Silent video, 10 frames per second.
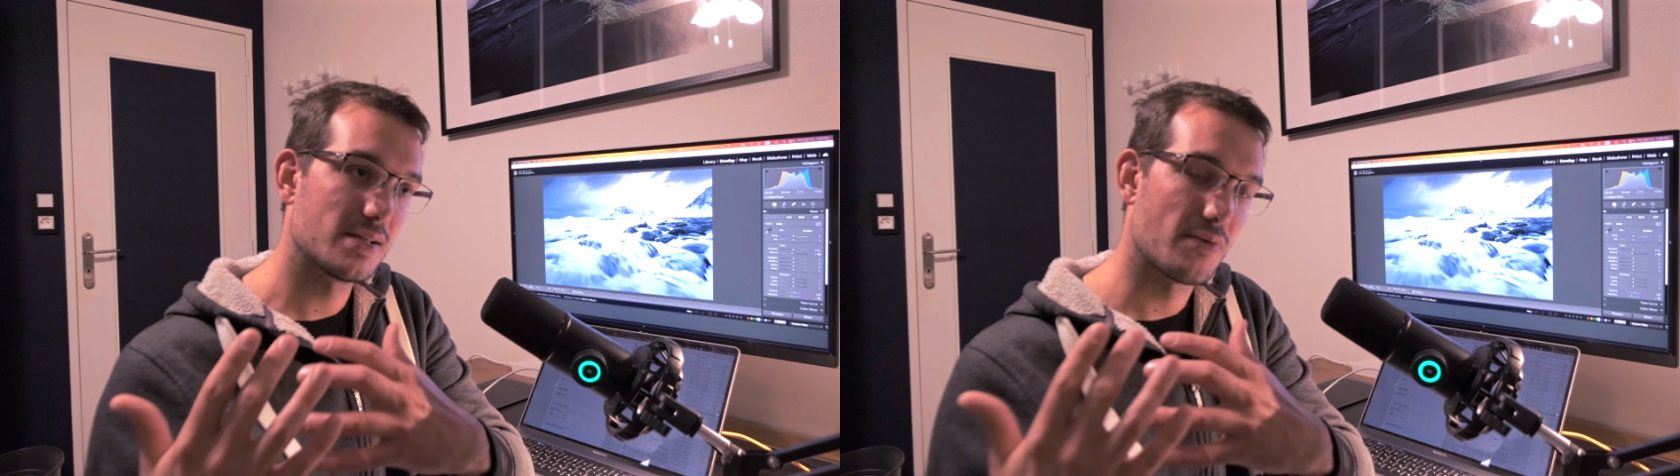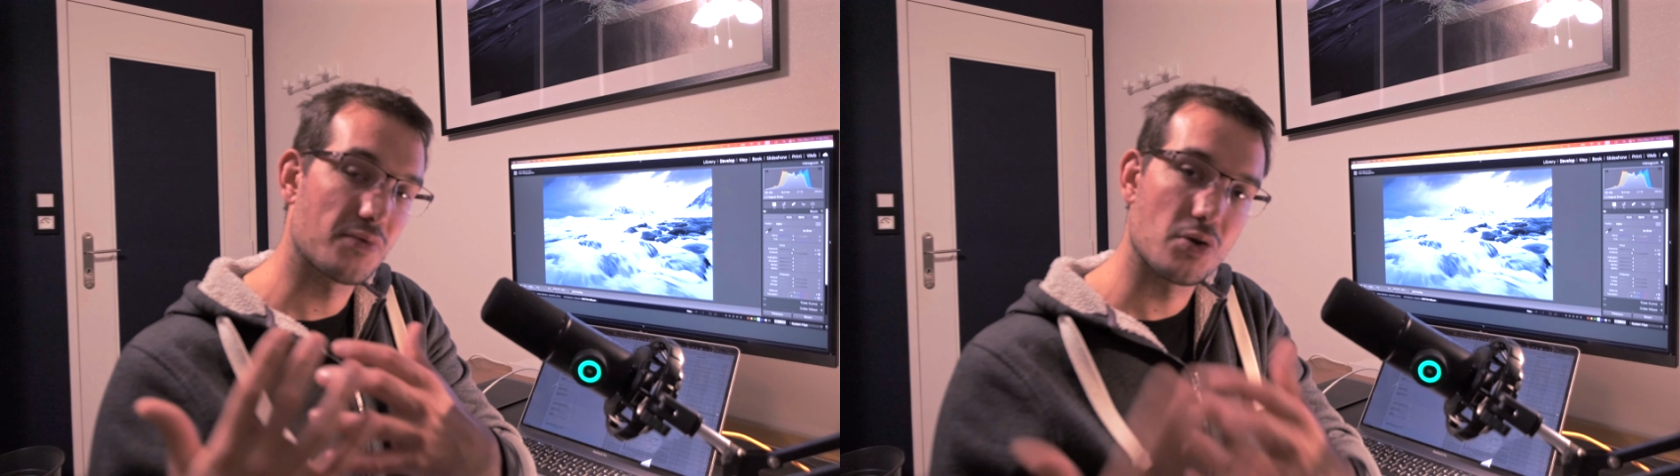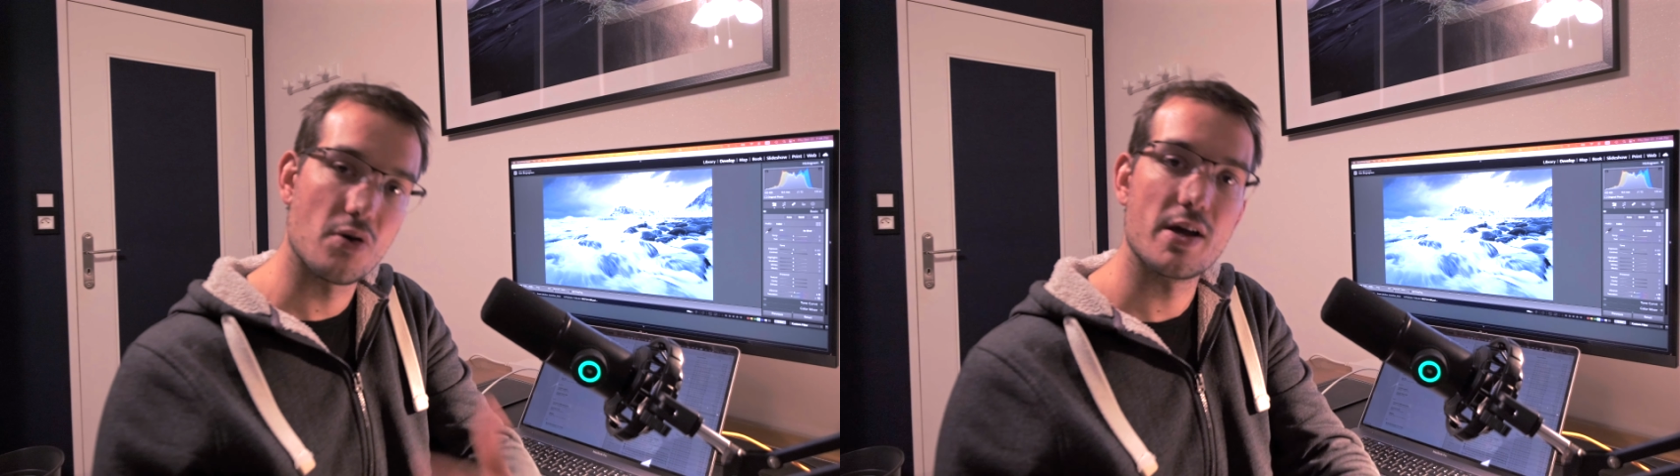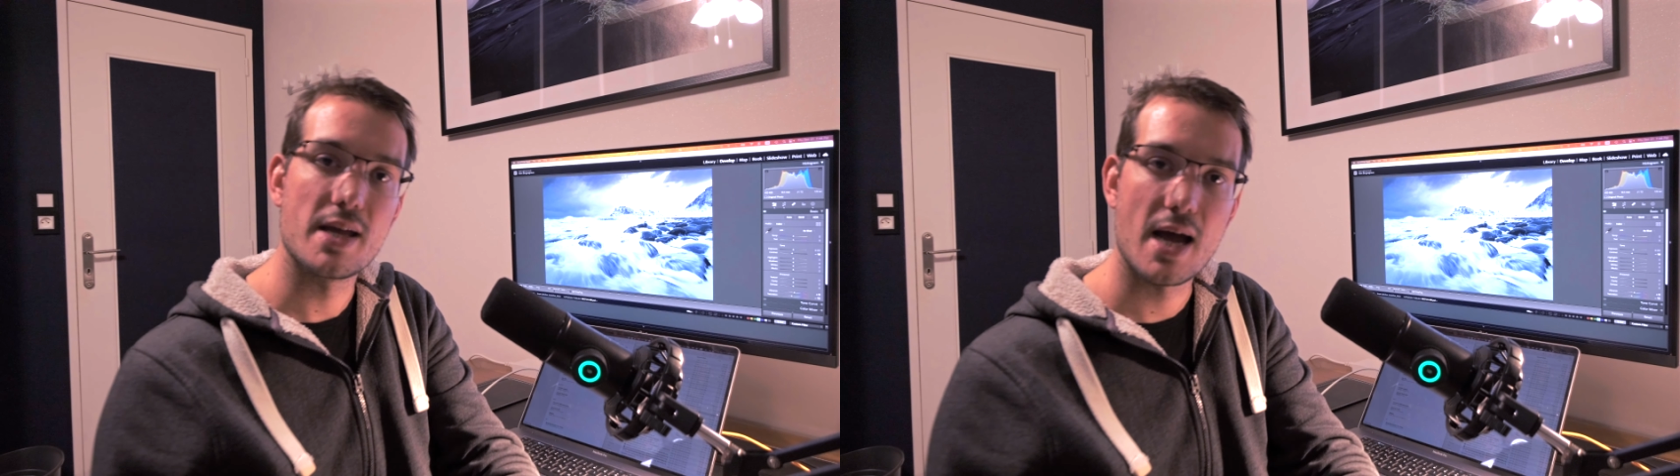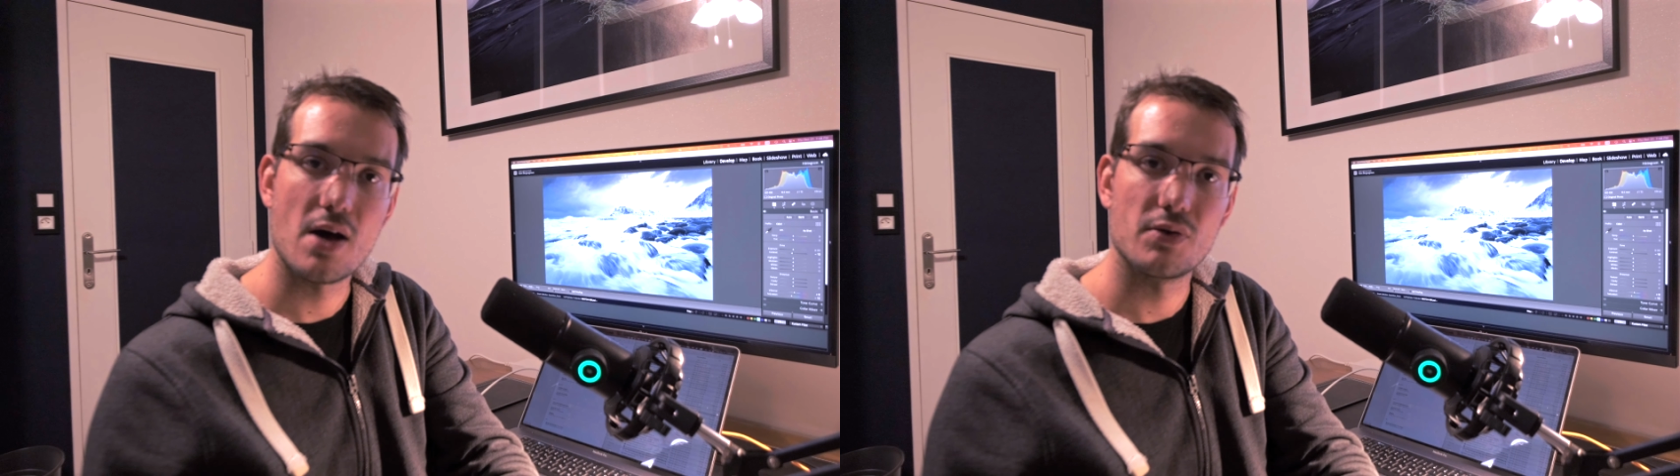of going
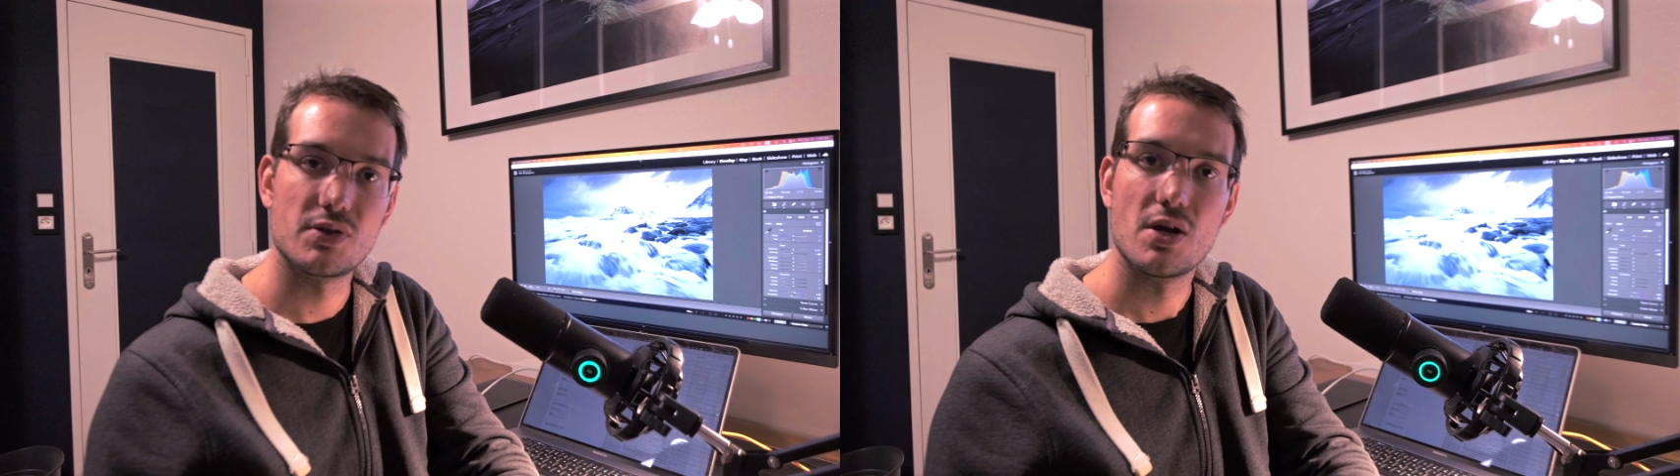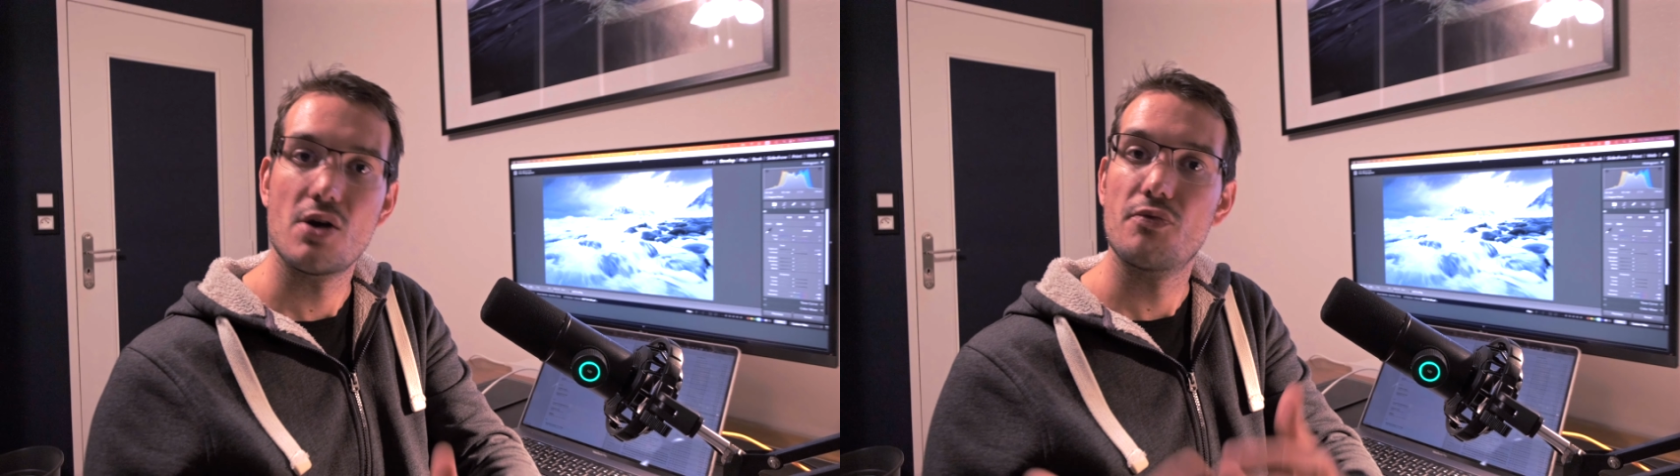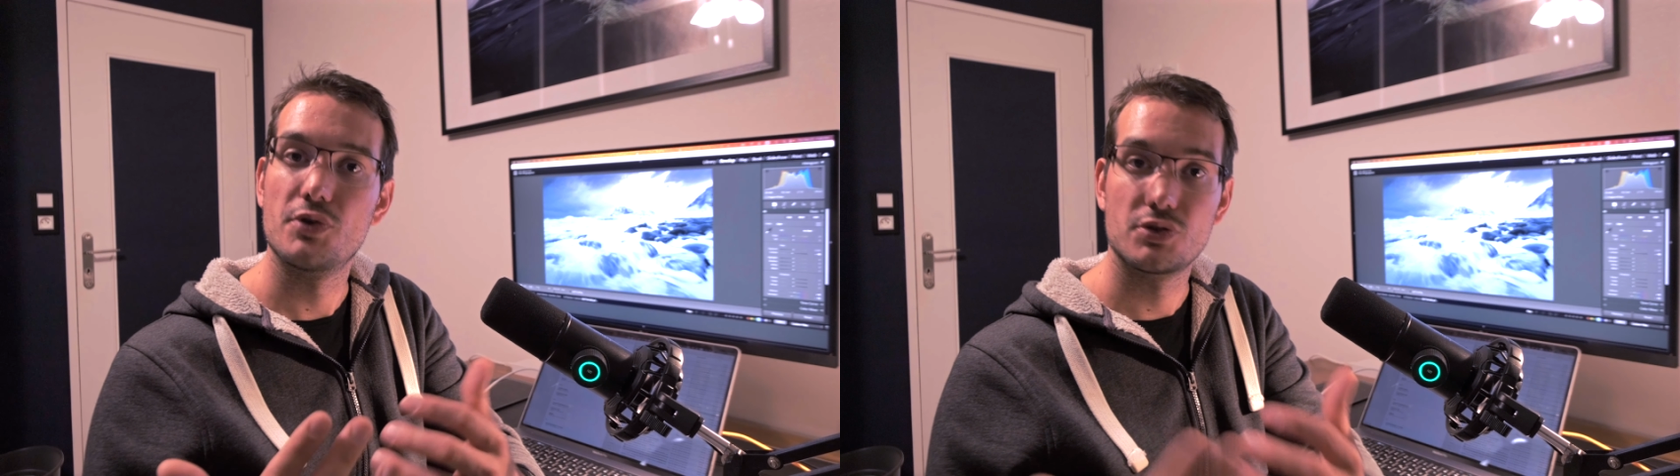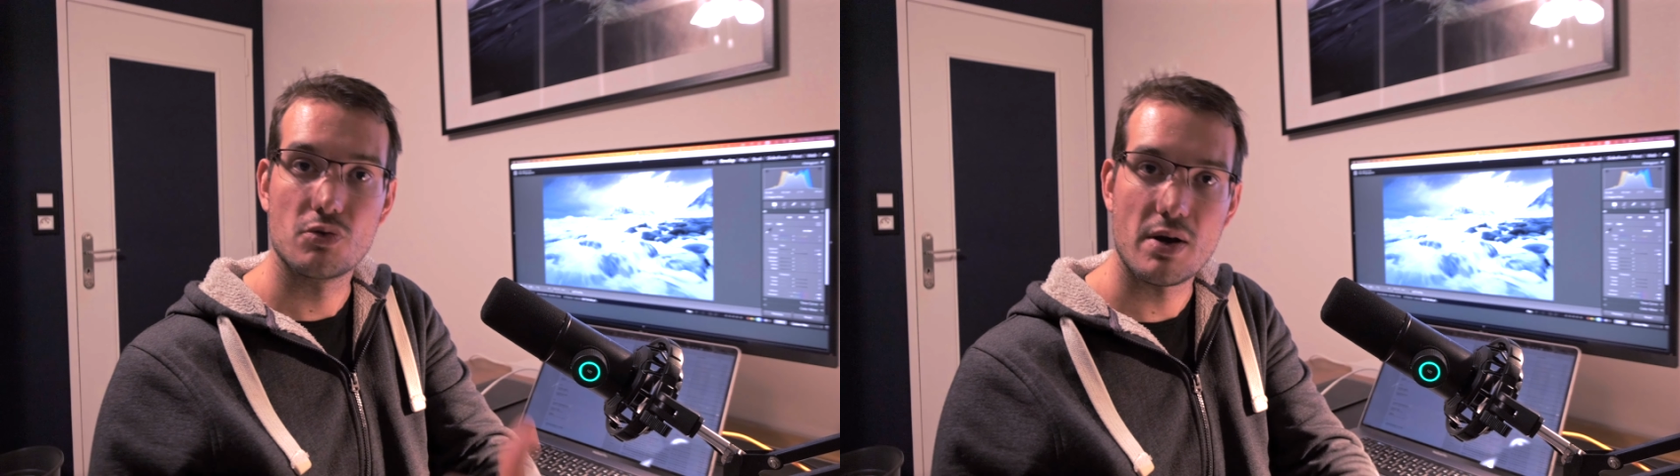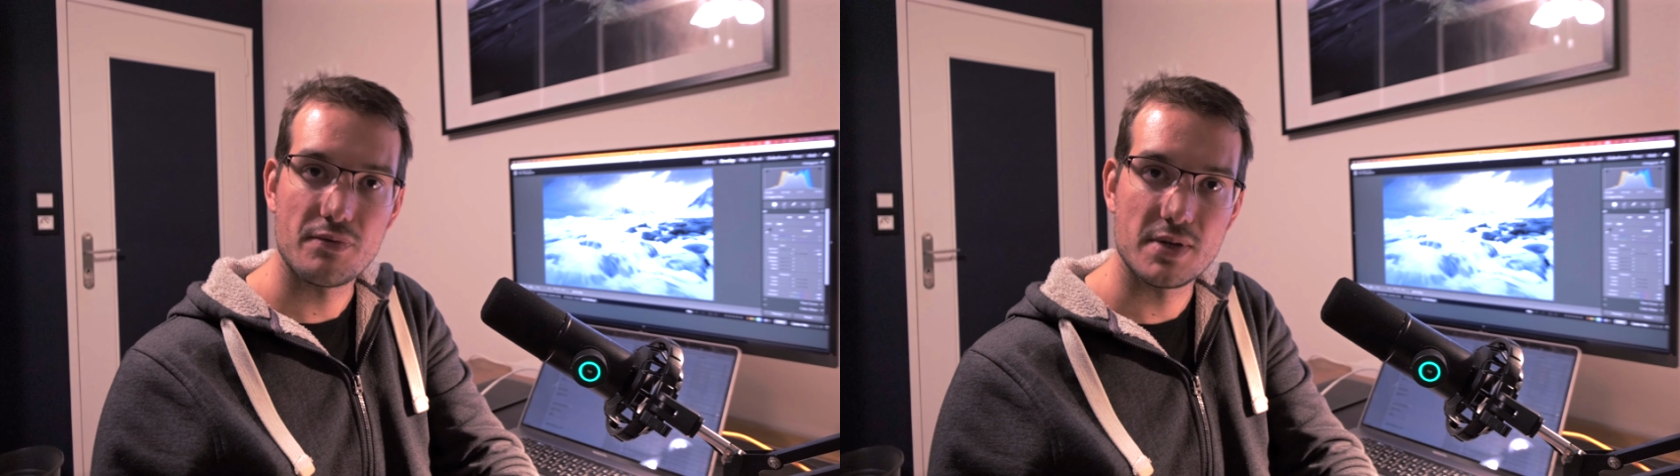out,
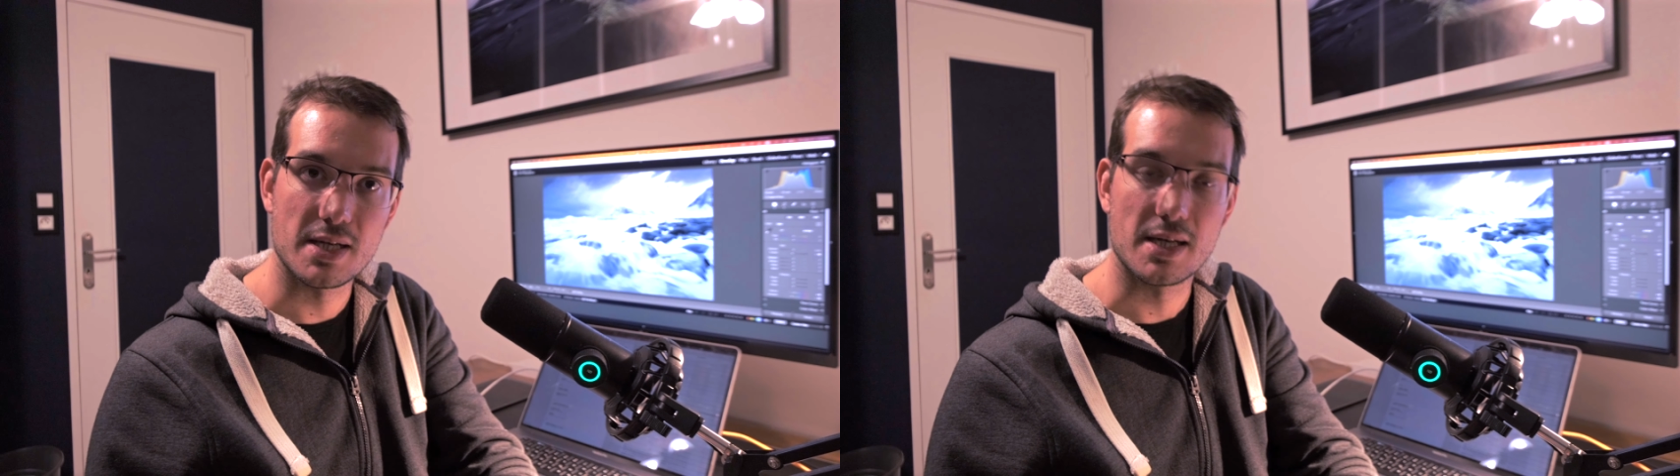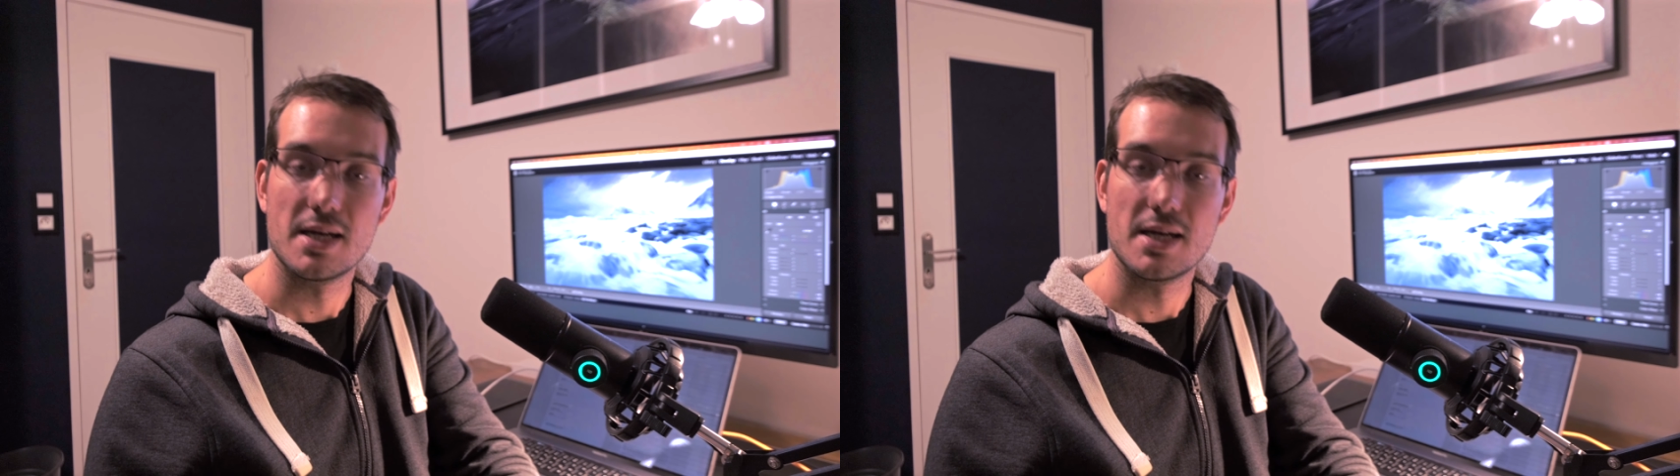photographing,